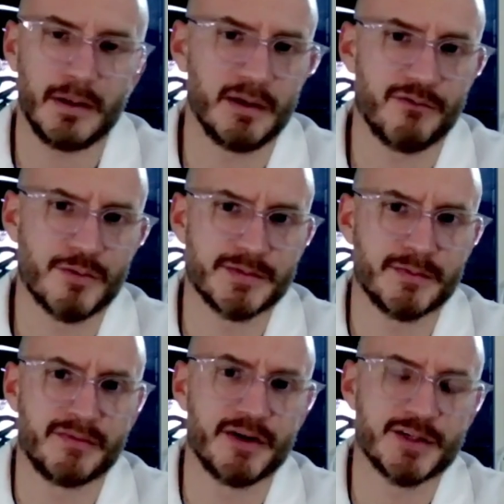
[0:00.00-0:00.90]
it forms
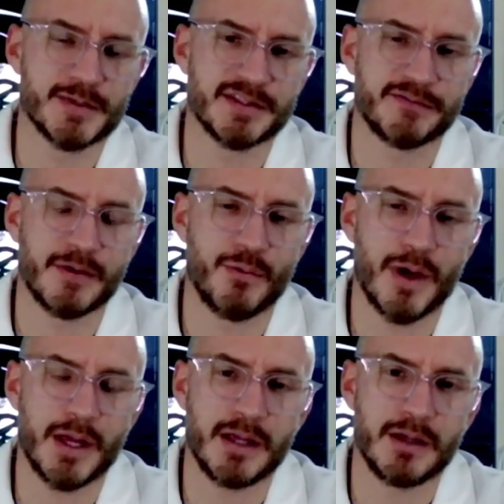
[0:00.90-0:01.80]
in a very specific
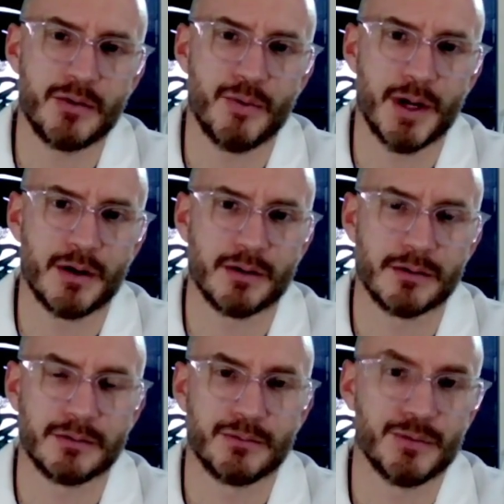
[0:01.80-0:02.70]
way
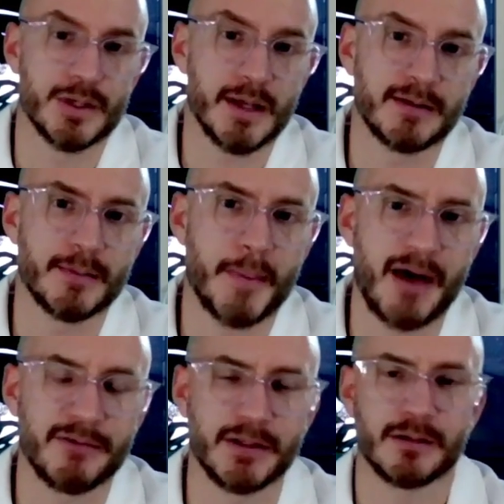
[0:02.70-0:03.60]
where we end up
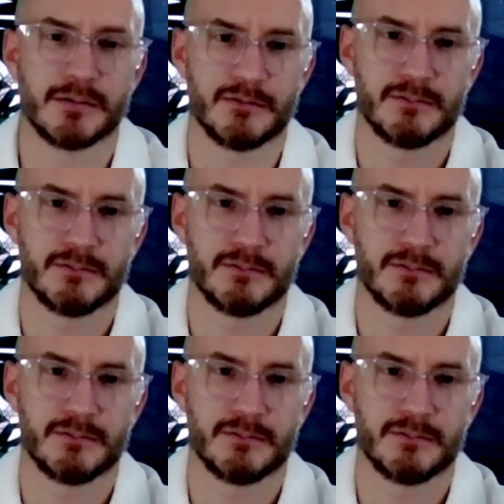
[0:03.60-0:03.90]
having